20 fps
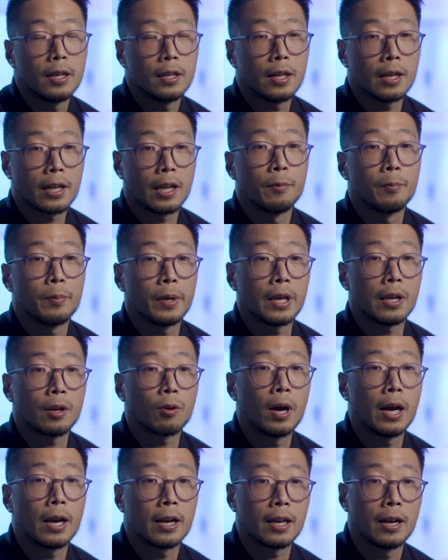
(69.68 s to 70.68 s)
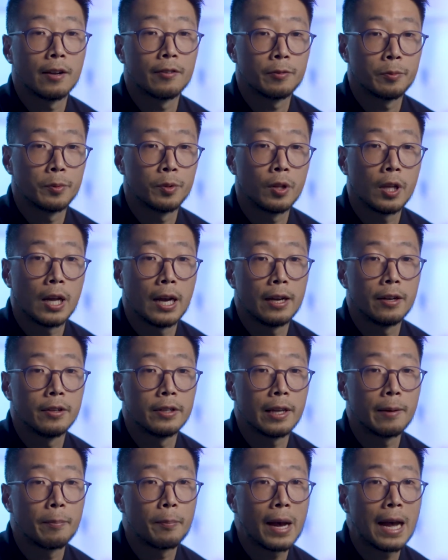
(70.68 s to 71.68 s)
they can be quite uncomfortable lying on
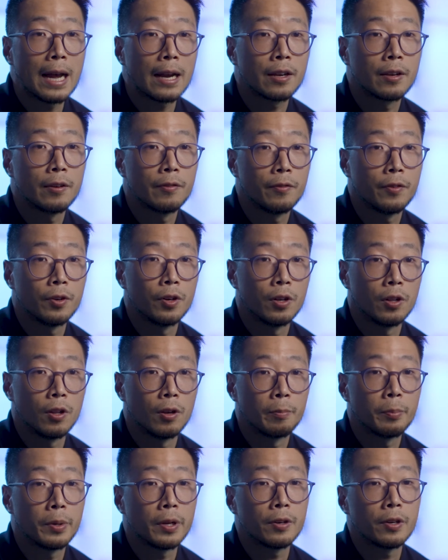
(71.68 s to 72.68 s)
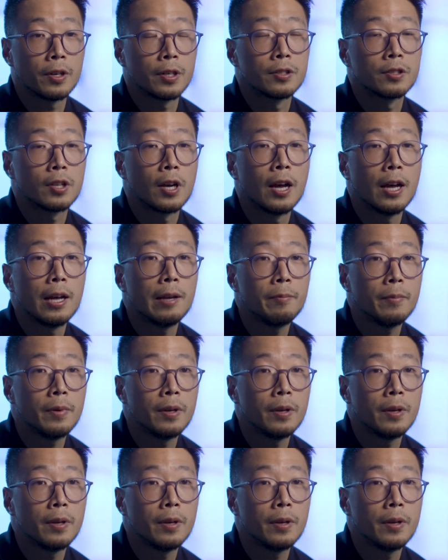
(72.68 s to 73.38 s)
their back for a long period of time.